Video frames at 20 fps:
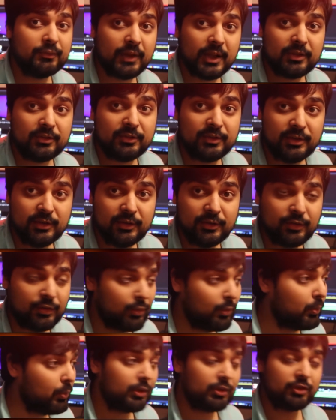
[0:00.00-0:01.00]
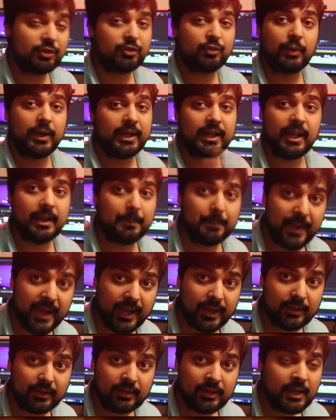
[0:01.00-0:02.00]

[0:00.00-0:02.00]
under it, so I decided why